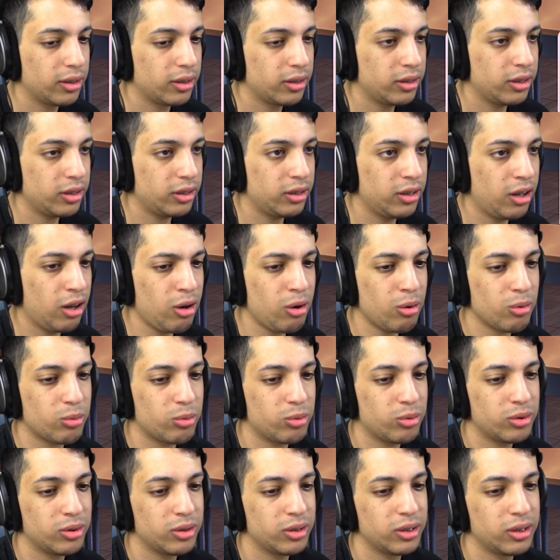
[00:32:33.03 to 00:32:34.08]

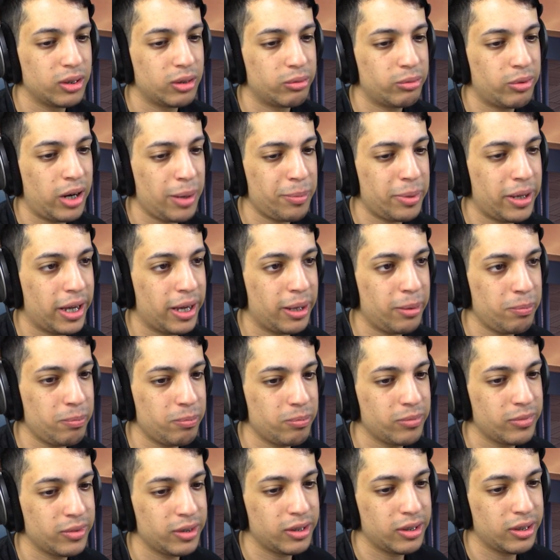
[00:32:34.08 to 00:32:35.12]
No! Ramham!
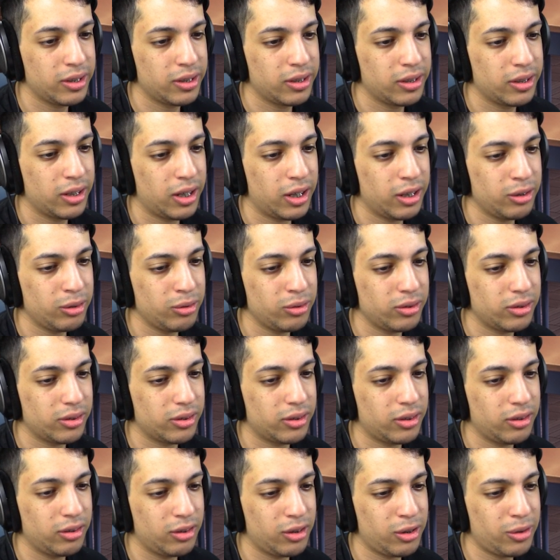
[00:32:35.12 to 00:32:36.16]
I
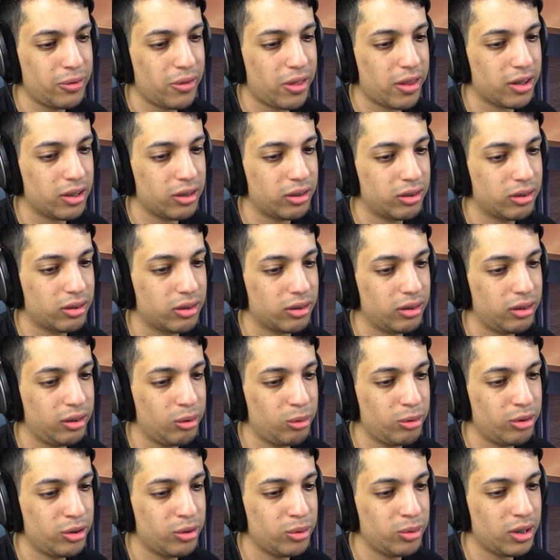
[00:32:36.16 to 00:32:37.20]
don't deserve this.
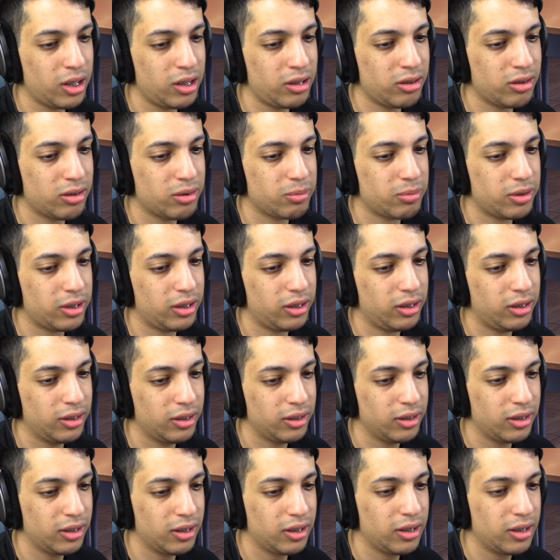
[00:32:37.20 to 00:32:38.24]
You're too nice to me.
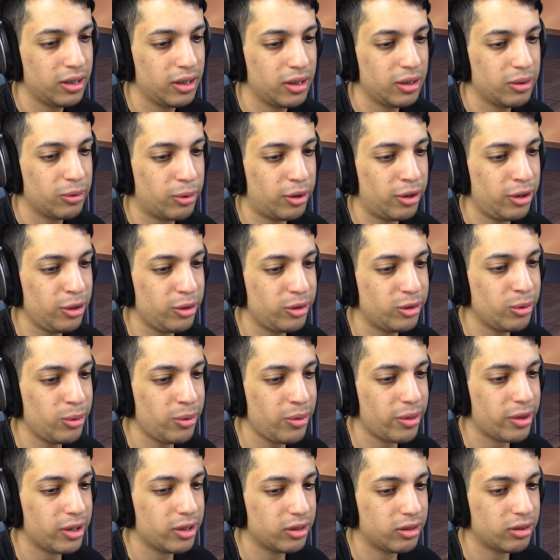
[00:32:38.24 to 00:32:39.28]
Why are you
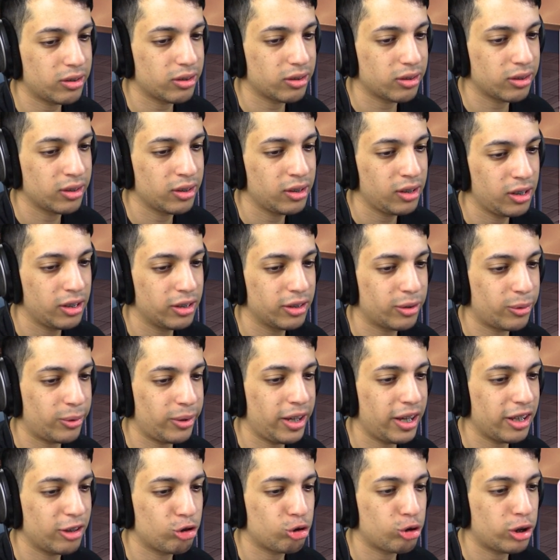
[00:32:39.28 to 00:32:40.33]
doing this? Sayori
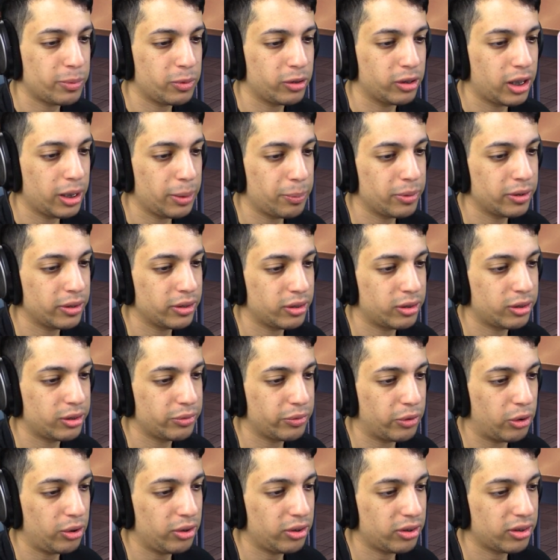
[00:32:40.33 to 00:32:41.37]
has trouble keeping her
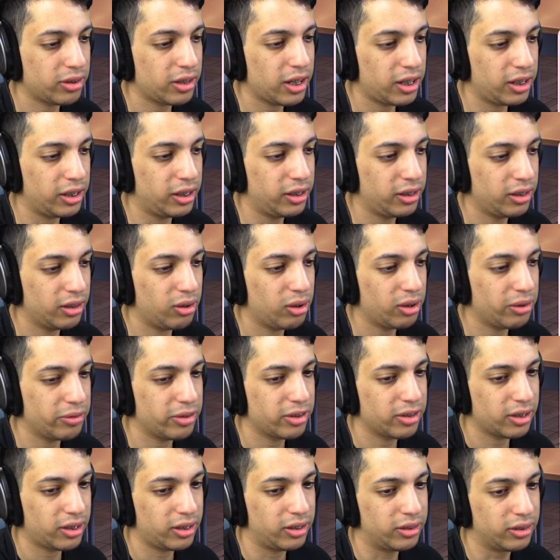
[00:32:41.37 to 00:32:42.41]
voice steady all of a
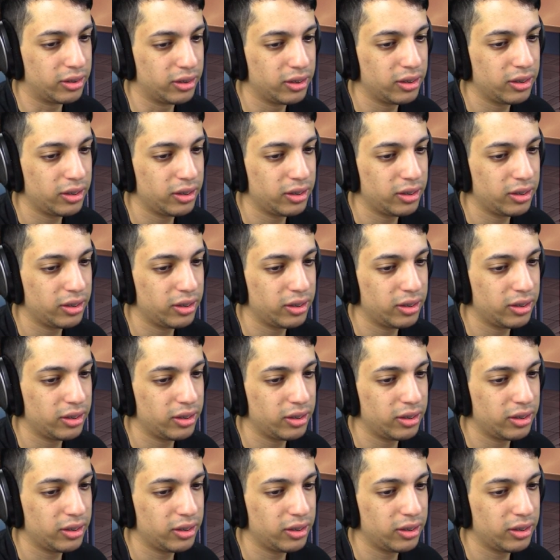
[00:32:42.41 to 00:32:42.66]
sudden.